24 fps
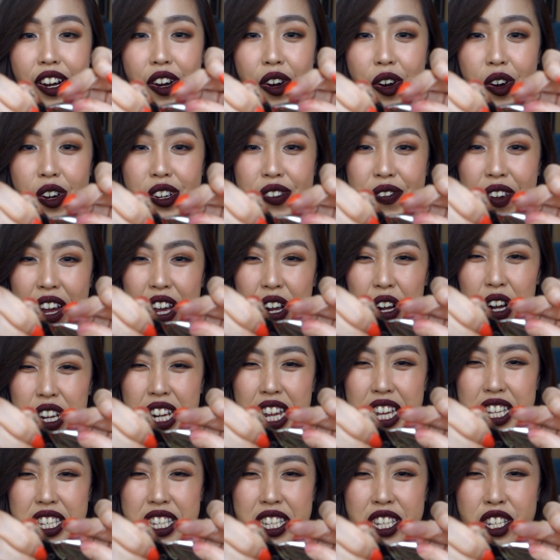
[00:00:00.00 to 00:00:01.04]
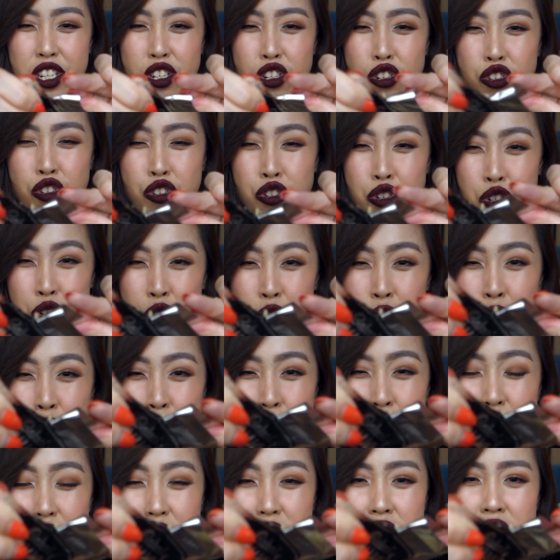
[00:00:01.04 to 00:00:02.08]
Oh my god, there's this
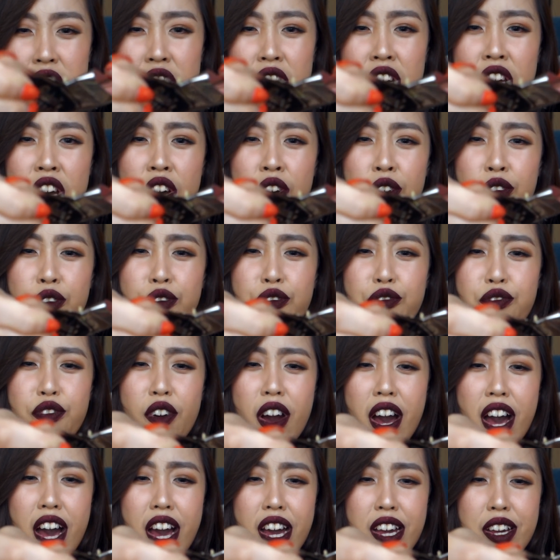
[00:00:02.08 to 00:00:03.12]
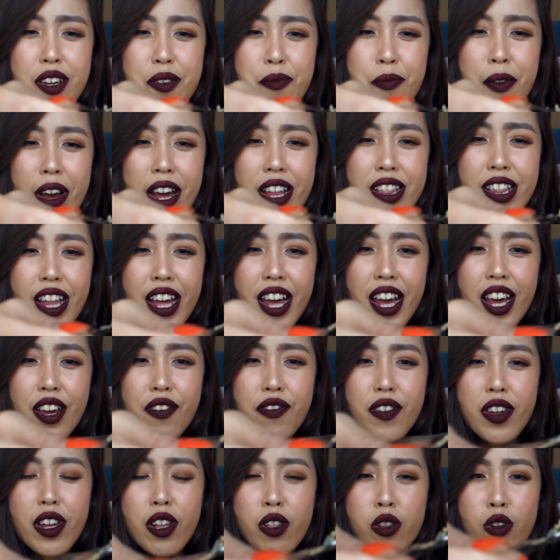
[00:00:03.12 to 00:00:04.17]
juice. My
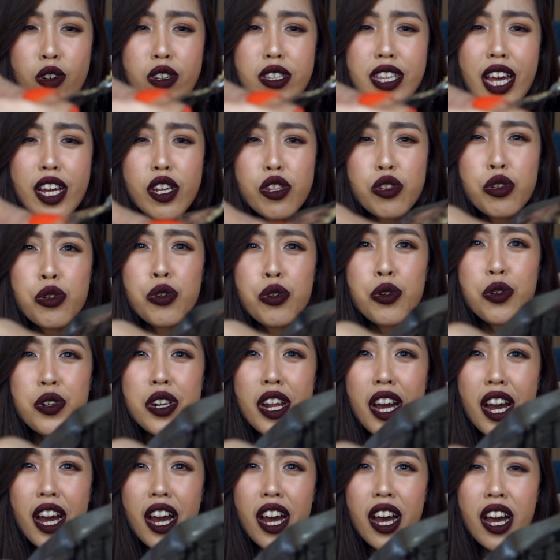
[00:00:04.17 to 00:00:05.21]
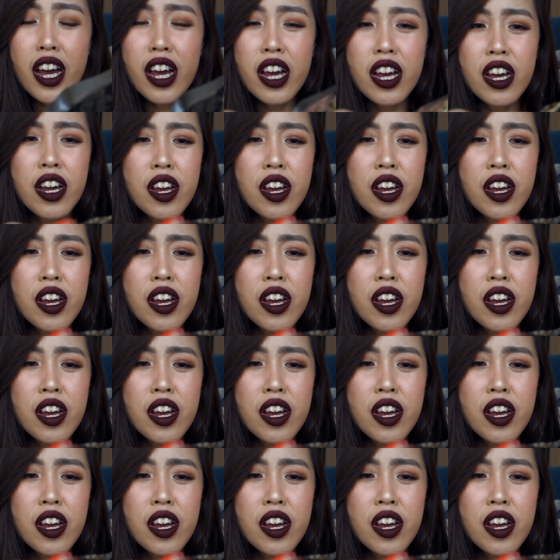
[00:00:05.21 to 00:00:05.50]
life, it looks like tuna.